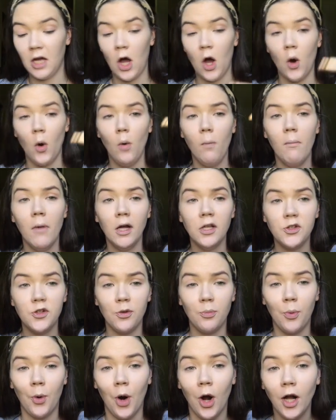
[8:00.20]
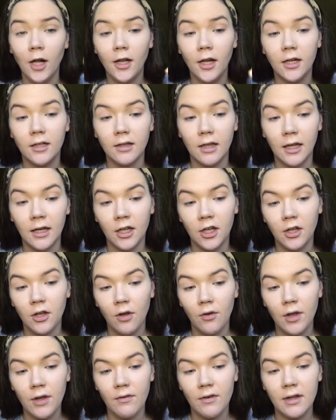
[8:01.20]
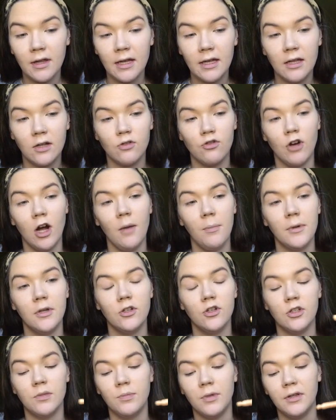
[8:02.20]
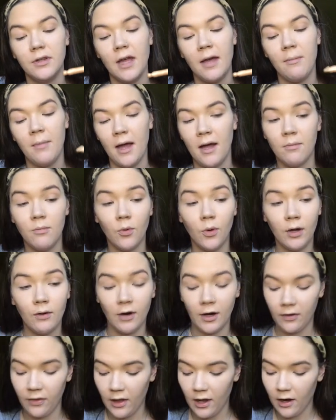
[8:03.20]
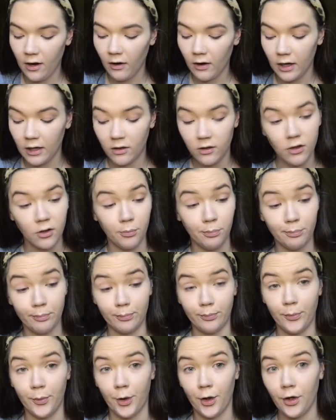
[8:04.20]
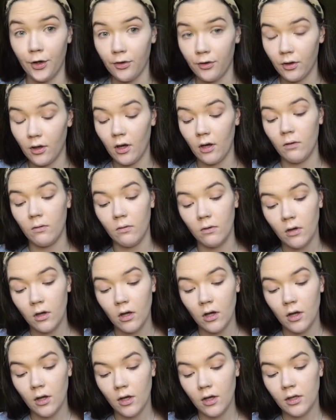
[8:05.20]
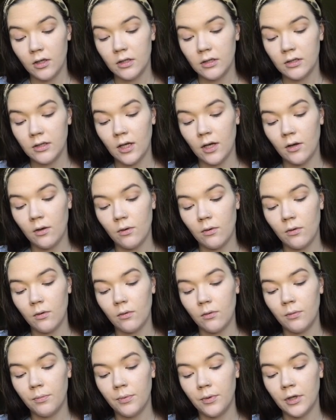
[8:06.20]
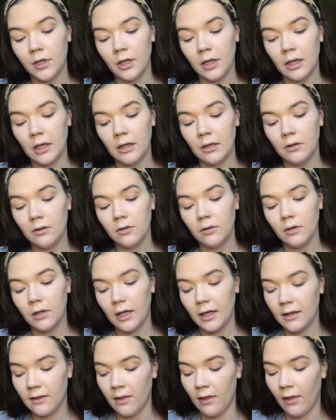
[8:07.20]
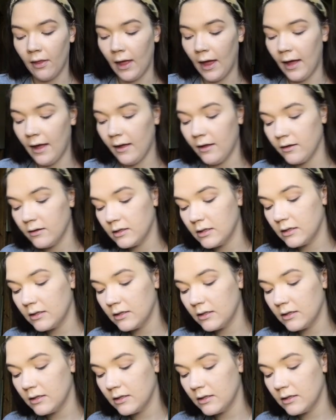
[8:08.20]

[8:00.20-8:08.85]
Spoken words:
a whole bunch of product. Like, you don't even need to drop it. Just put that bad boy right there and you're good to go. So we'll put a little like that